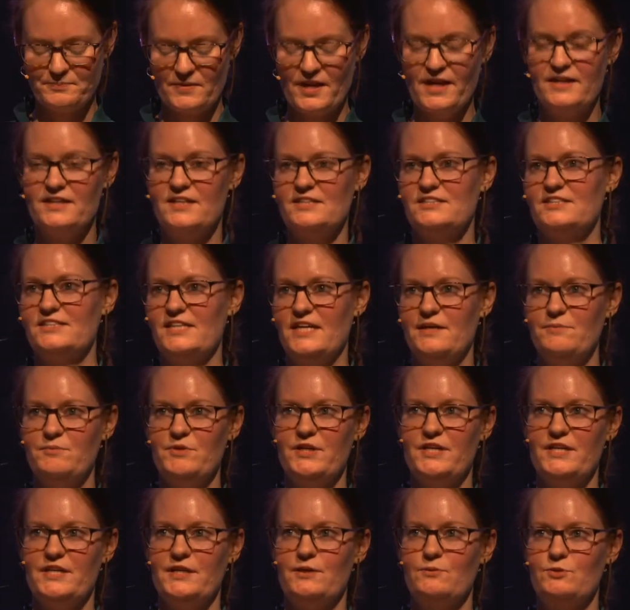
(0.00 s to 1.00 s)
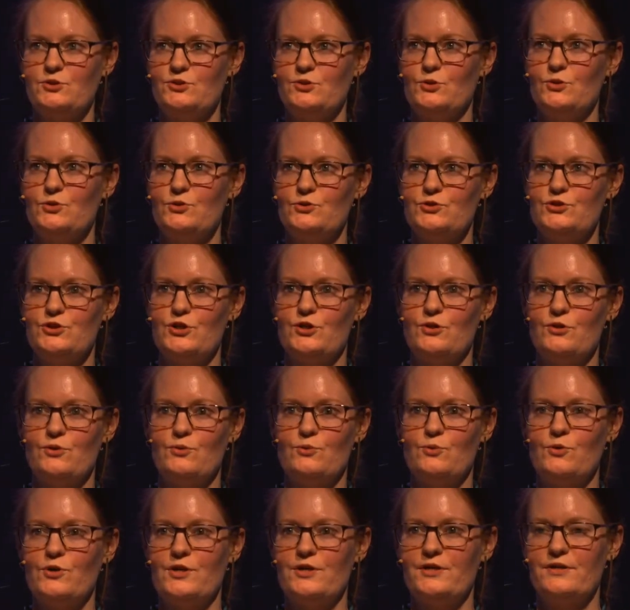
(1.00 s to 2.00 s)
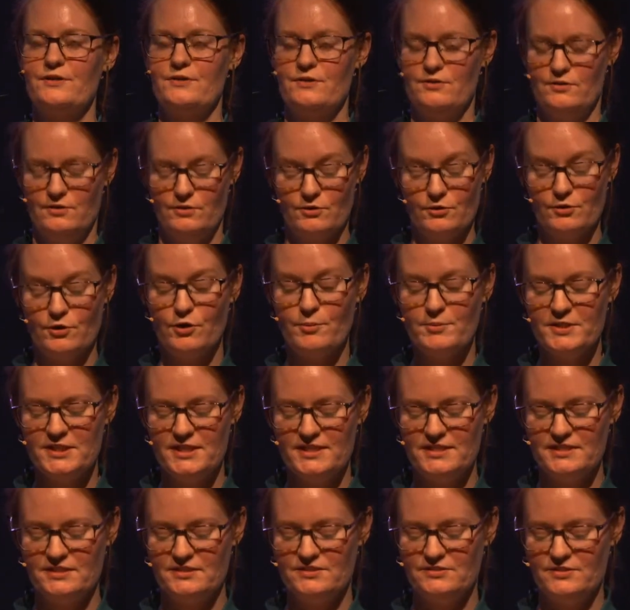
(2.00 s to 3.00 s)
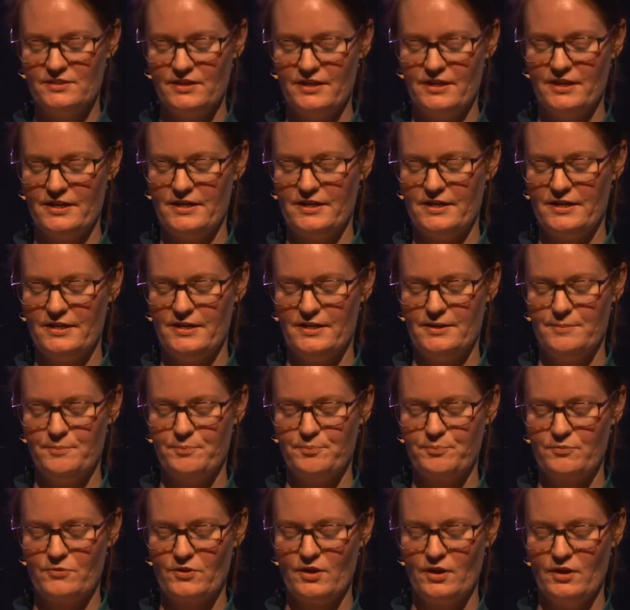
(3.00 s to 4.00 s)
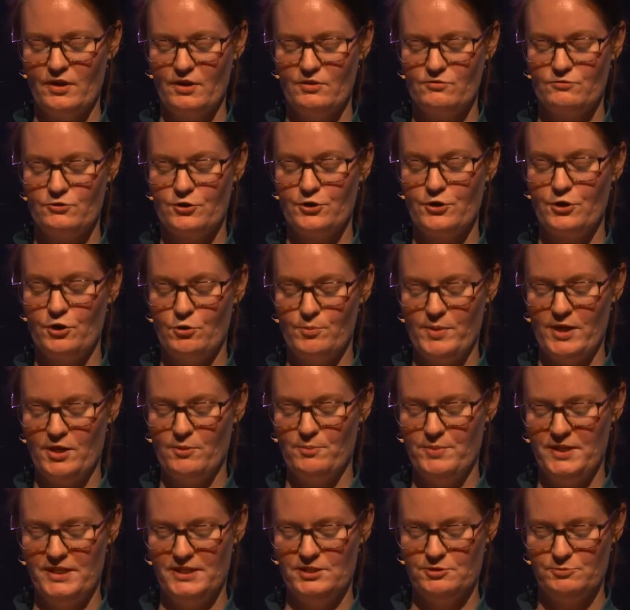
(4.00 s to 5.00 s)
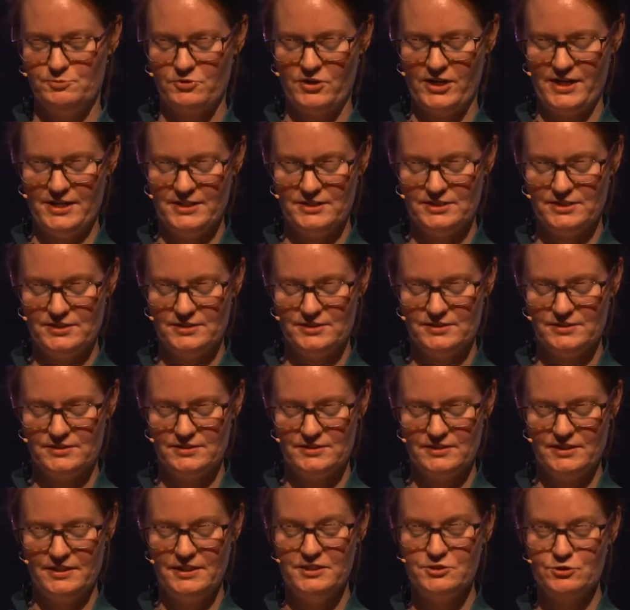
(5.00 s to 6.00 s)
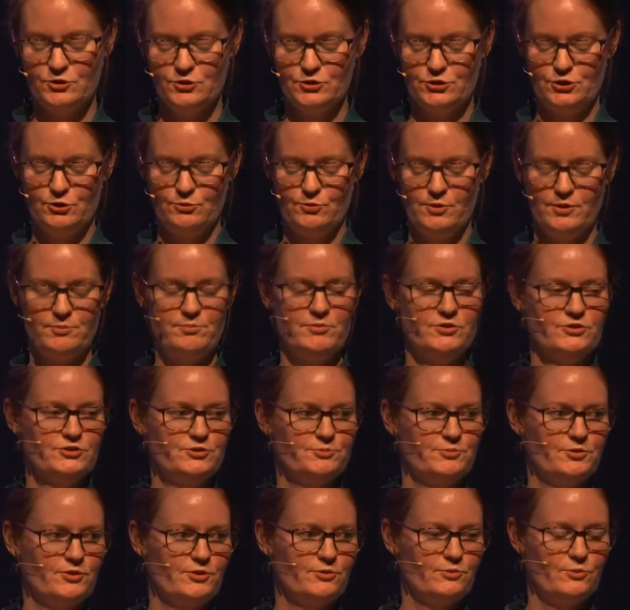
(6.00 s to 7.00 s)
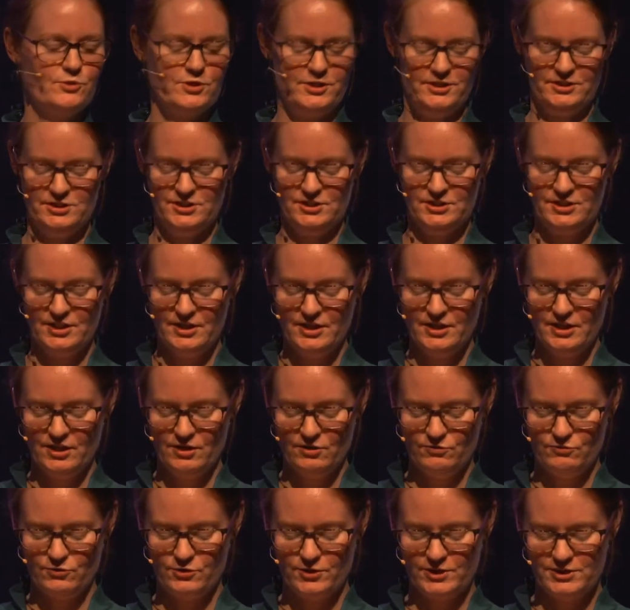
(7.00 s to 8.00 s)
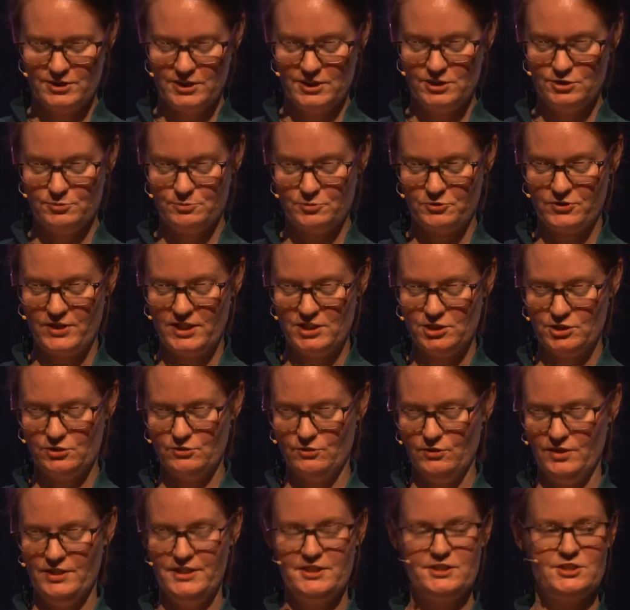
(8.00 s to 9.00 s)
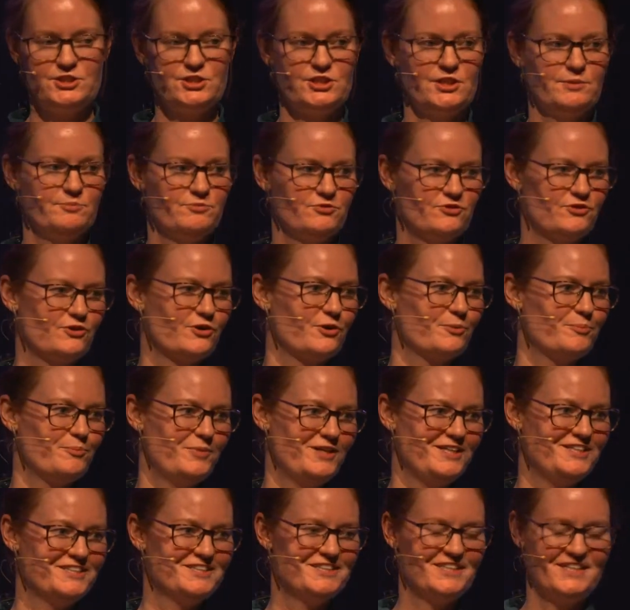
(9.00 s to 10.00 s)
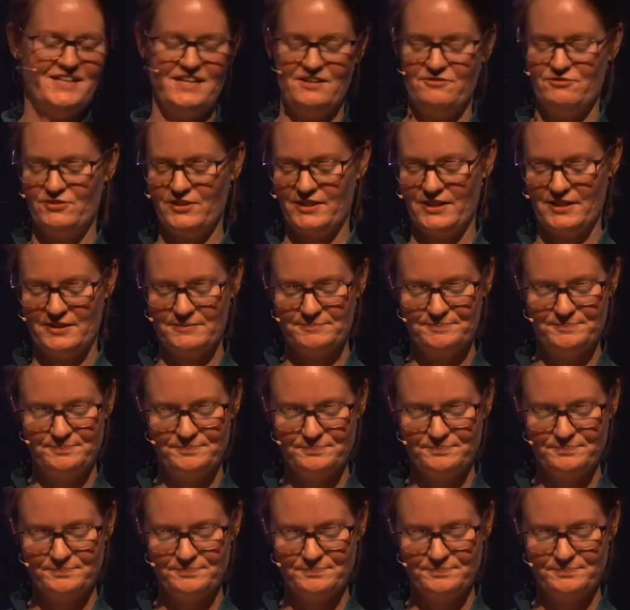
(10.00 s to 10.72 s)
And that same year he was also awarded or nominated for a Nobel Peace Prize. He's also won multiple awards for his inspirational leadership for peace in Africa.